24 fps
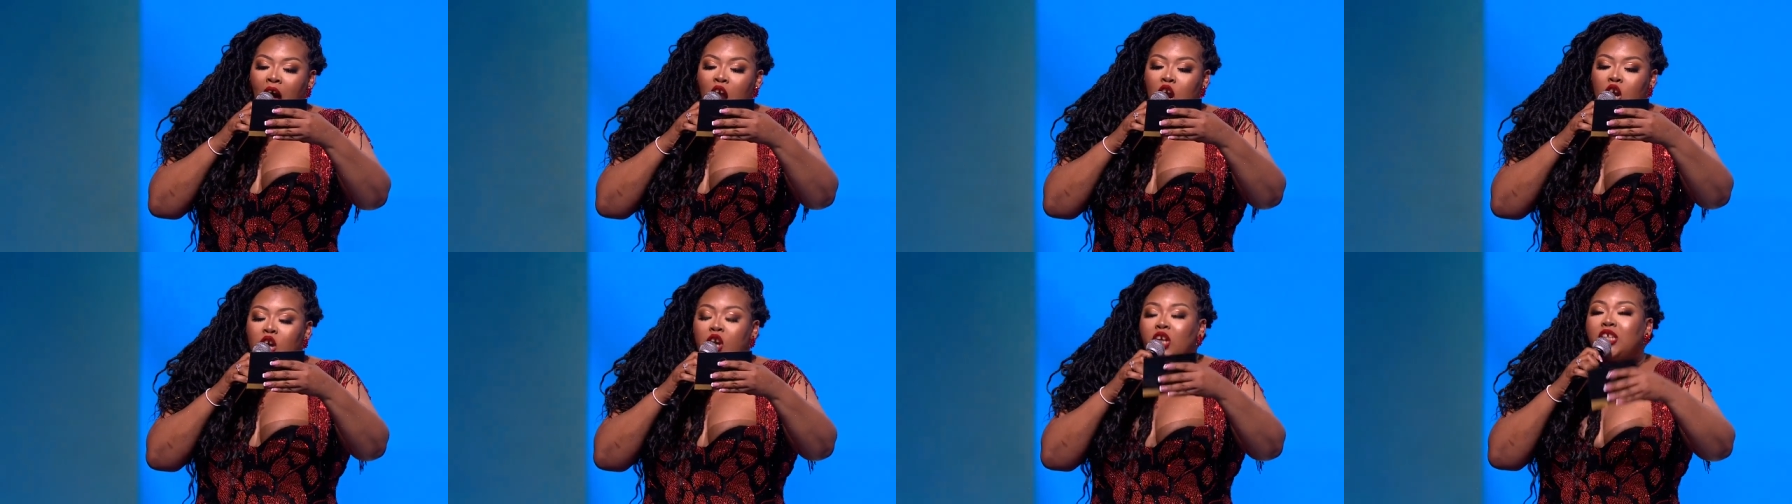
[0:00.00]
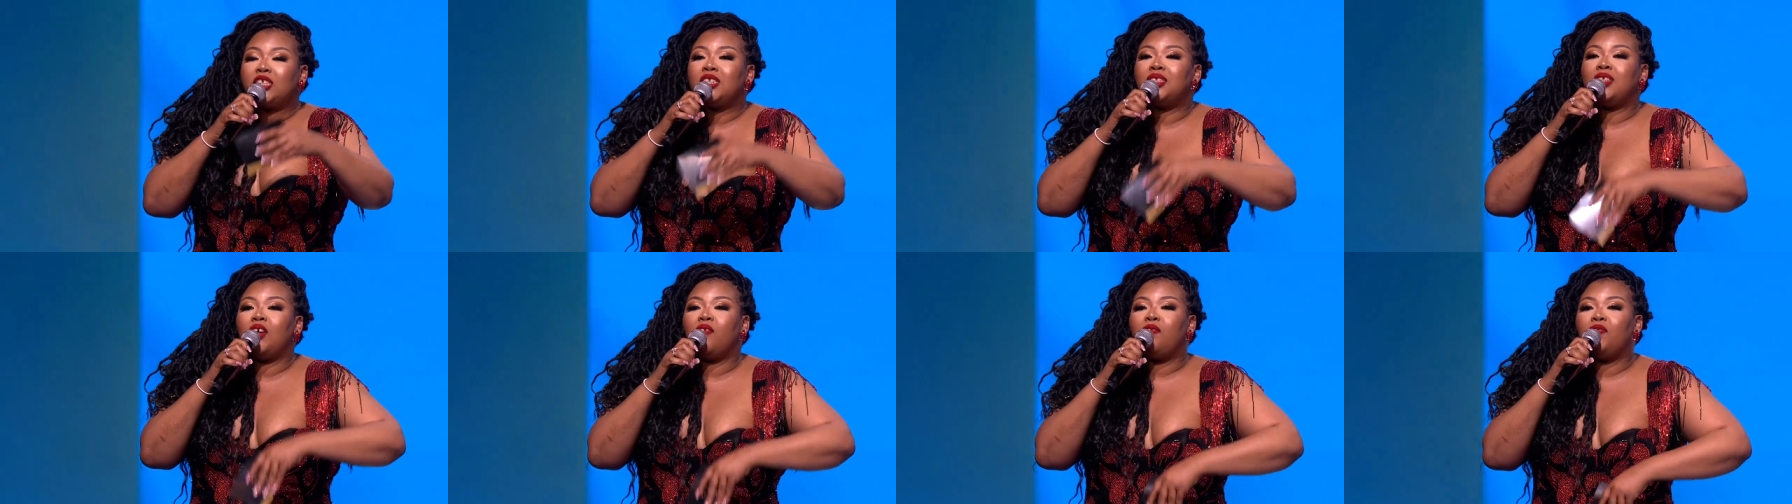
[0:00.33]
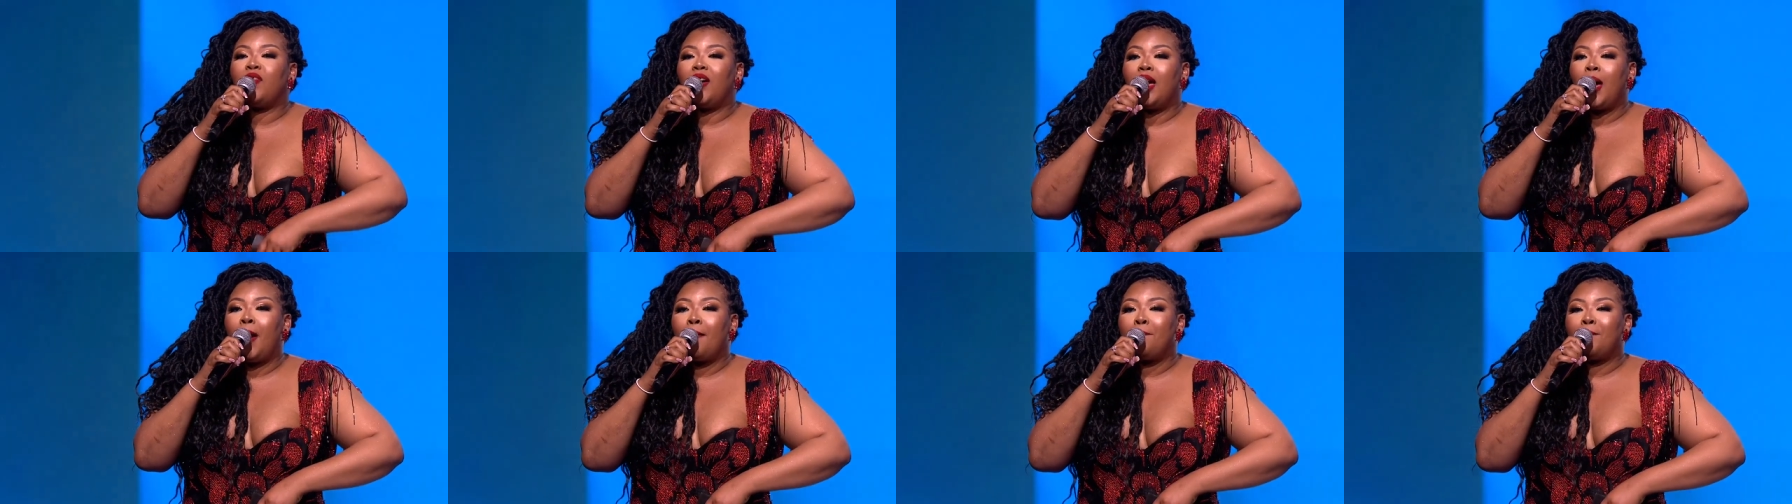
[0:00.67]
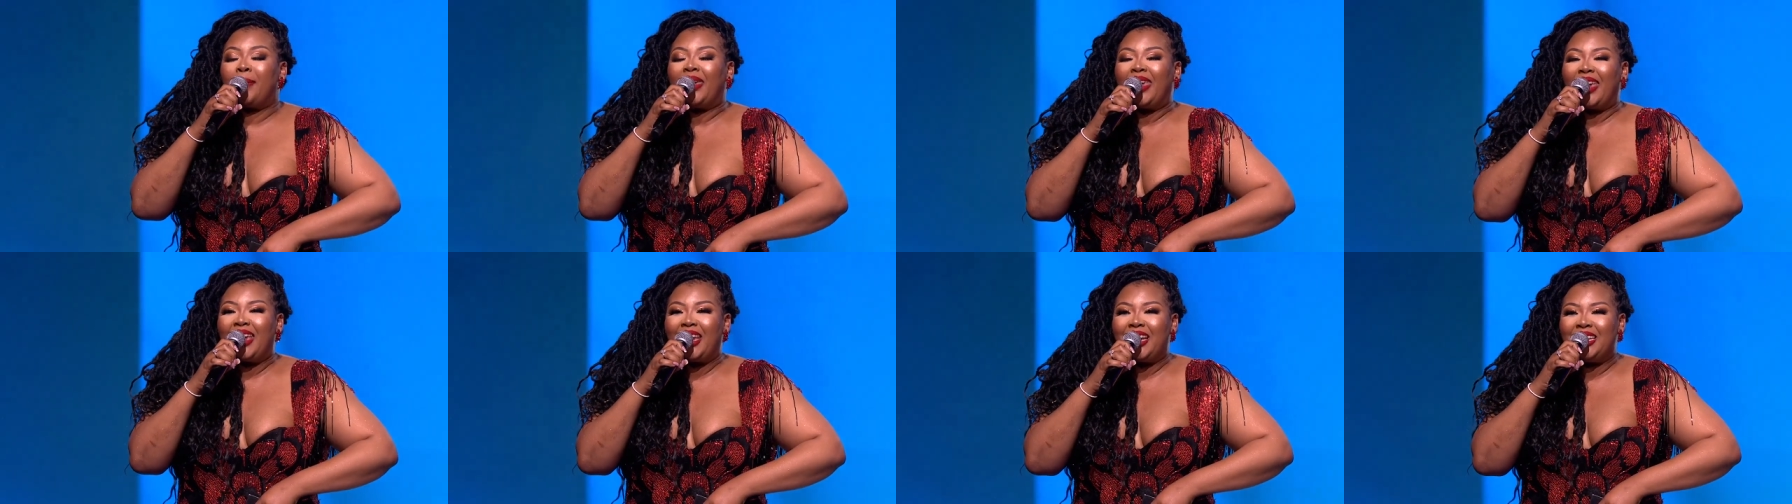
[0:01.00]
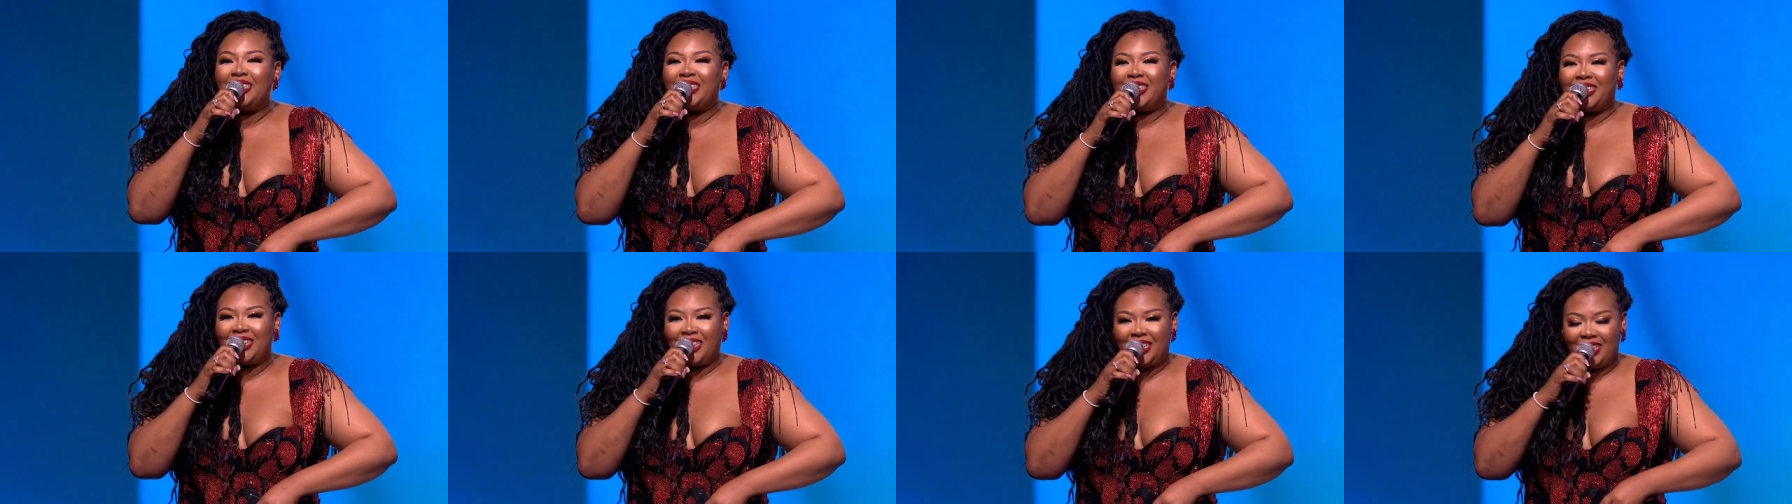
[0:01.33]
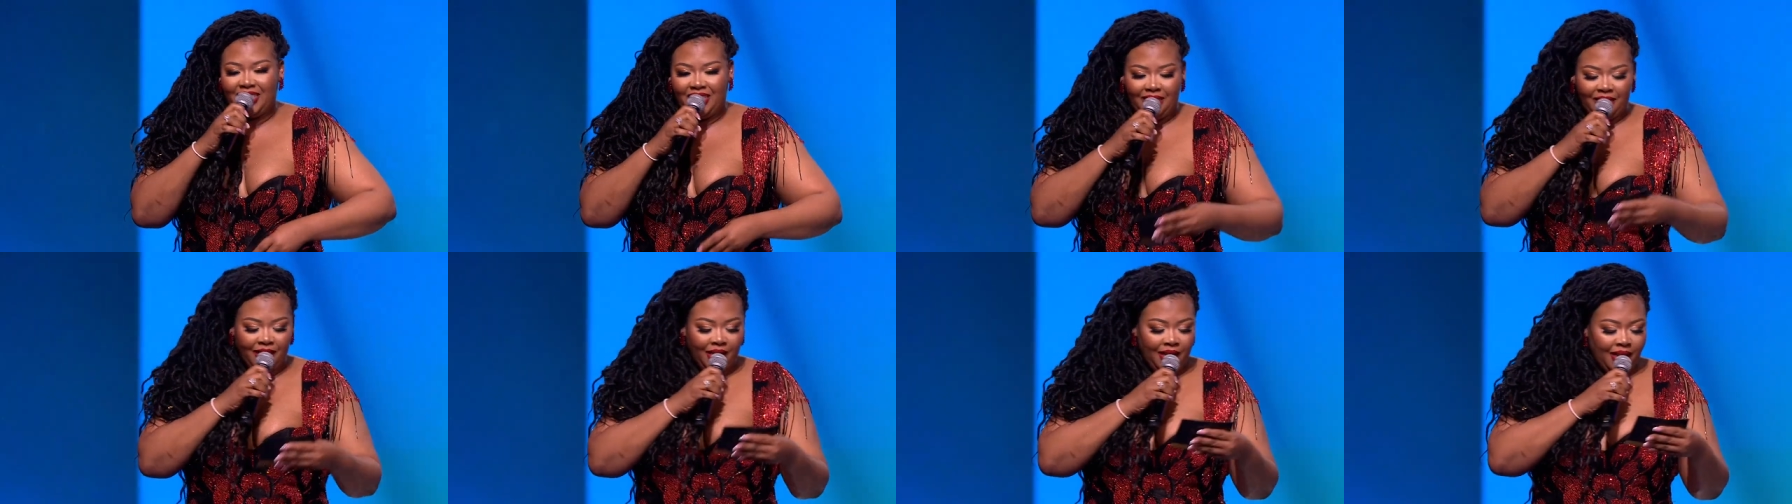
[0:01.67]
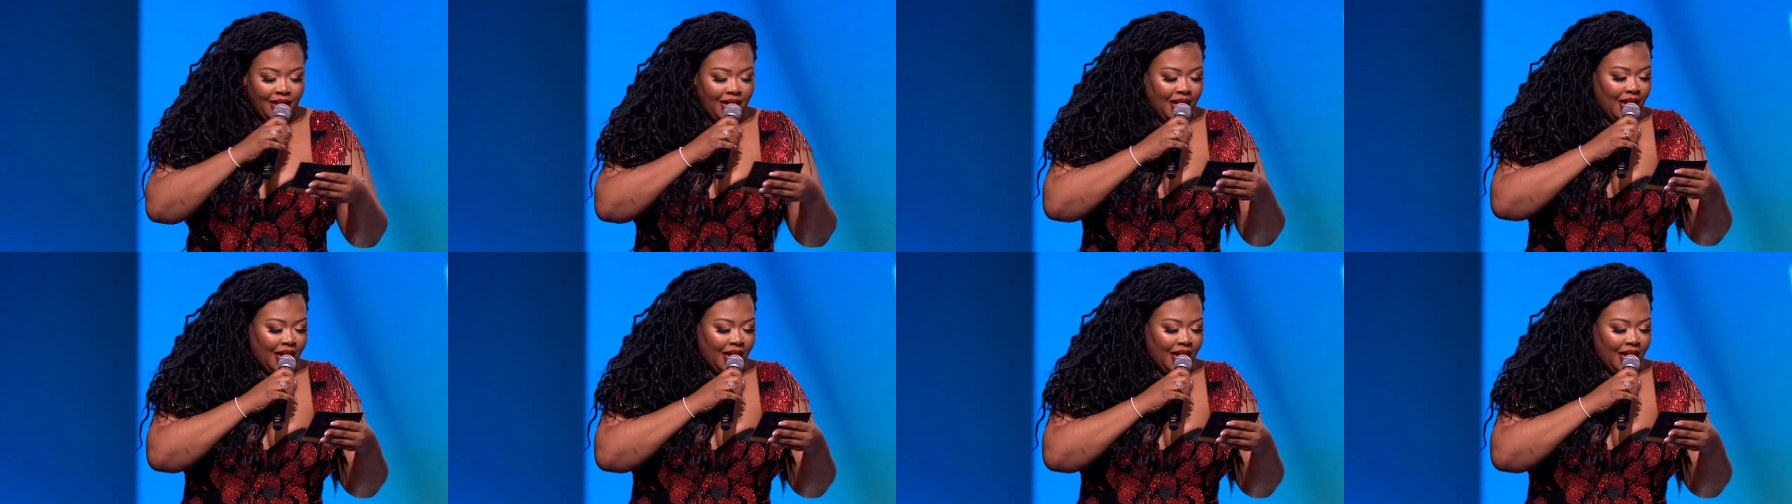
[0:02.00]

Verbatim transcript: Christopher PD.